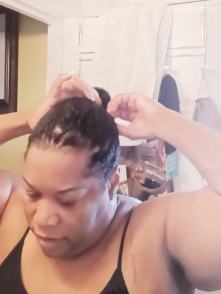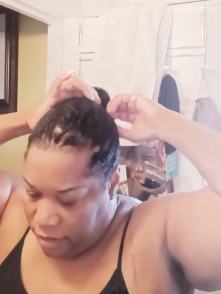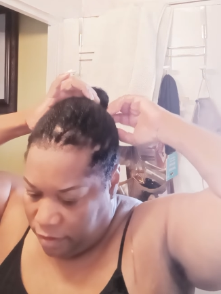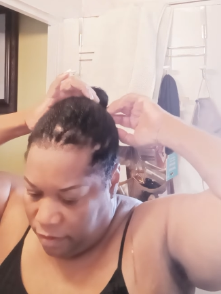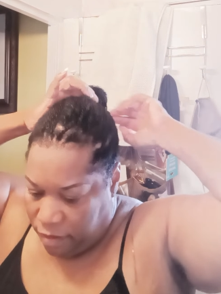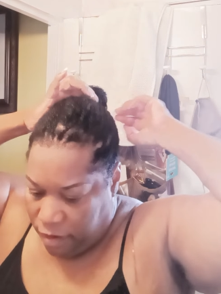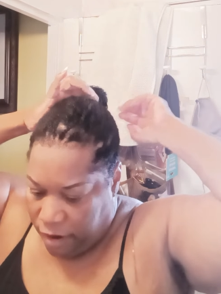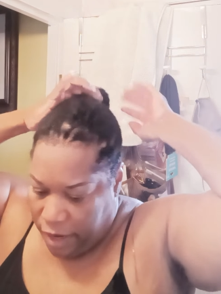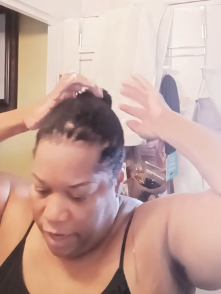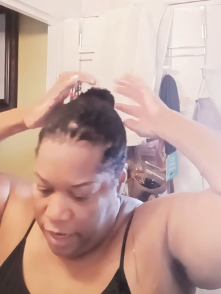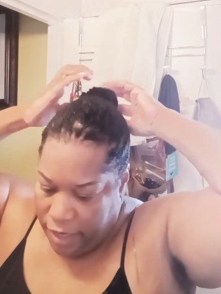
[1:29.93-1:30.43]

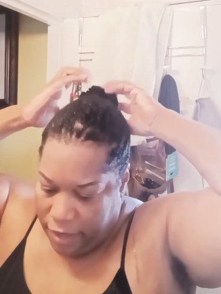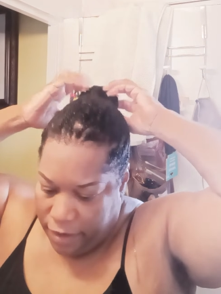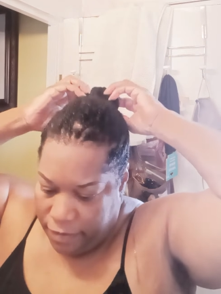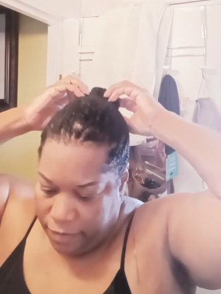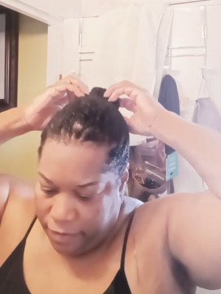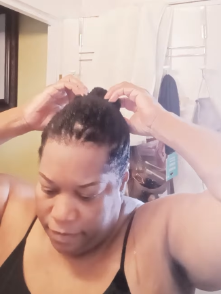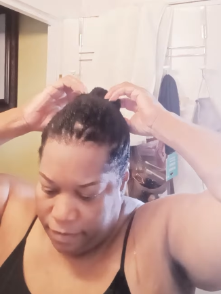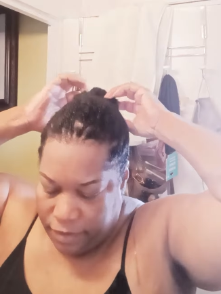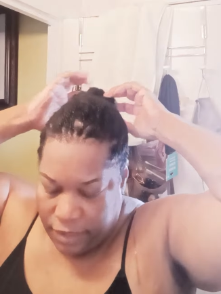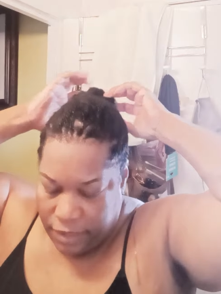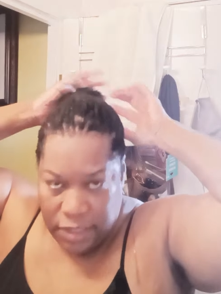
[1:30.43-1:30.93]
Right?
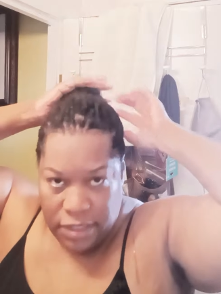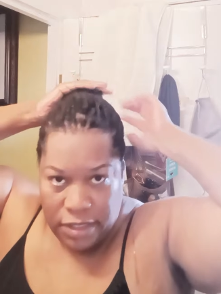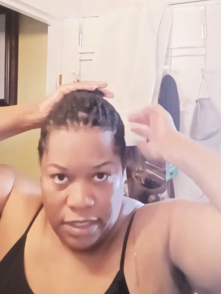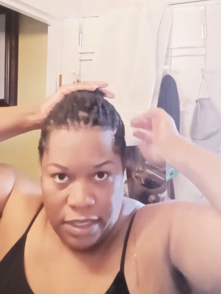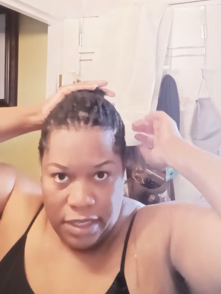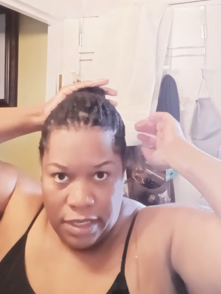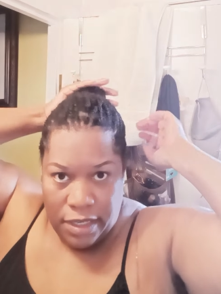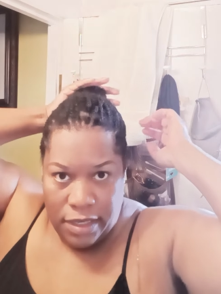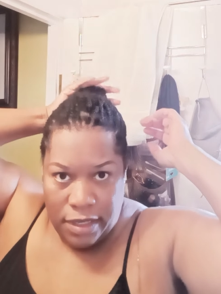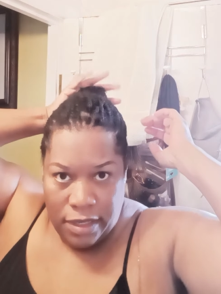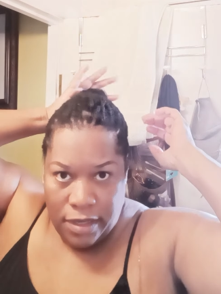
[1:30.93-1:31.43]
That's
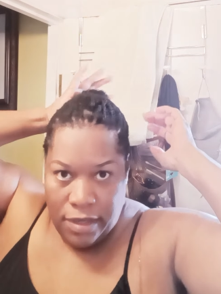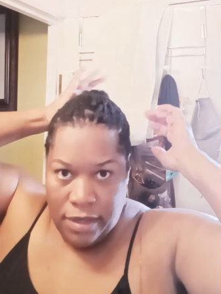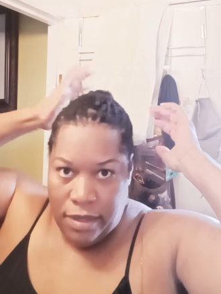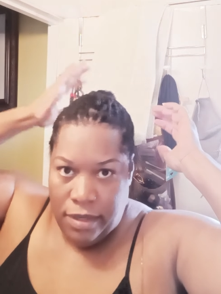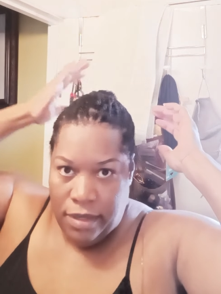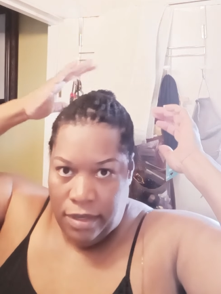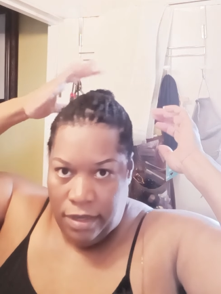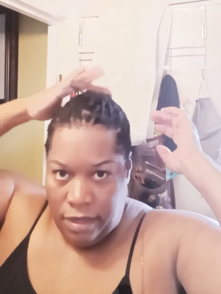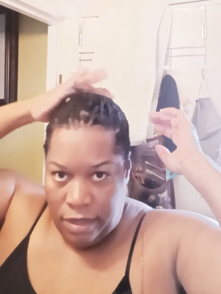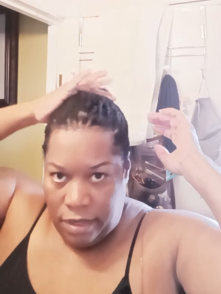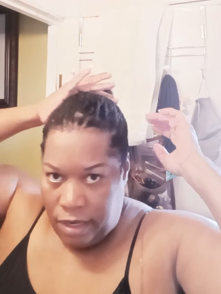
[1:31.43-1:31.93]
it.
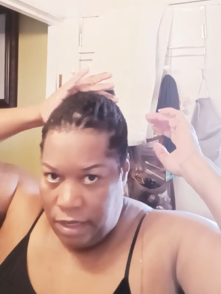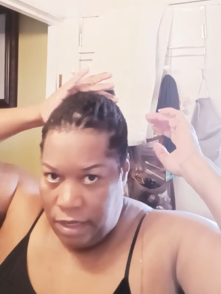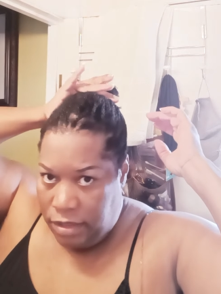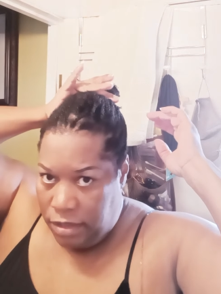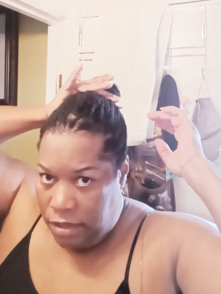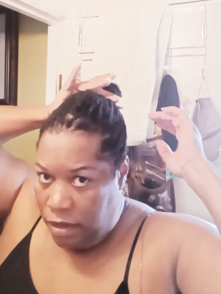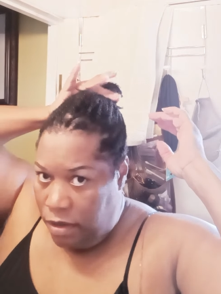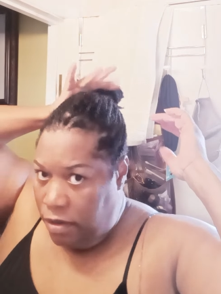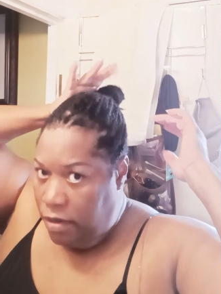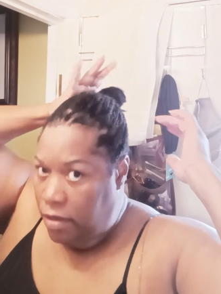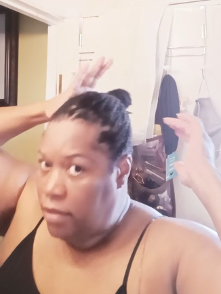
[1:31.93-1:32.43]
That's
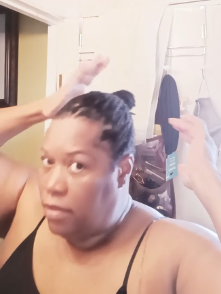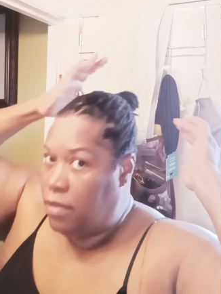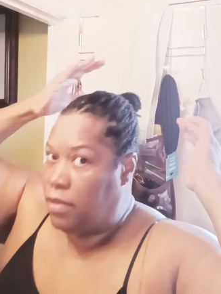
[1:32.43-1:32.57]
all. The